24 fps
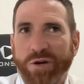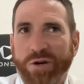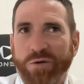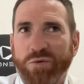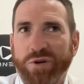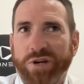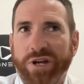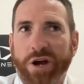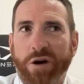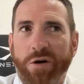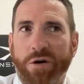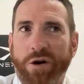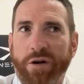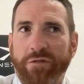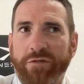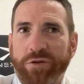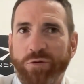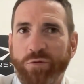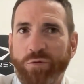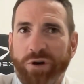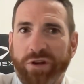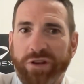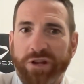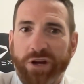we go over to
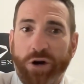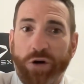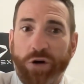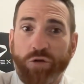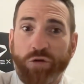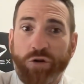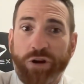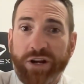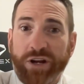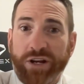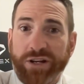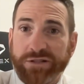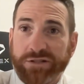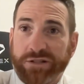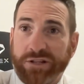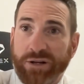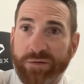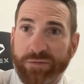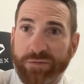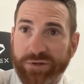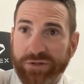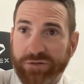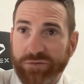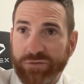where the old Cricketers
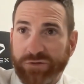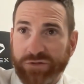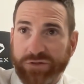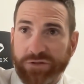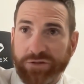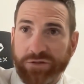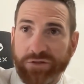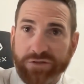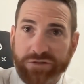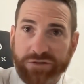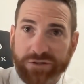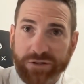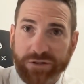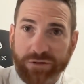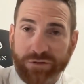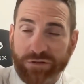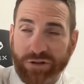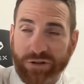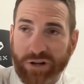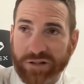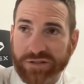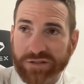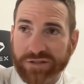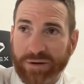Club is, which used to look
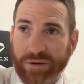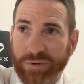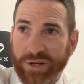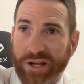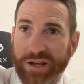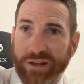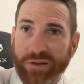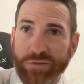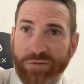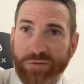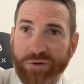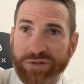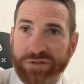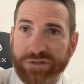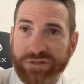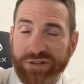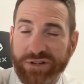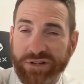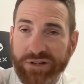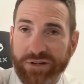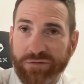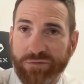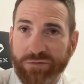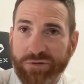like something out of the
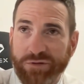Western,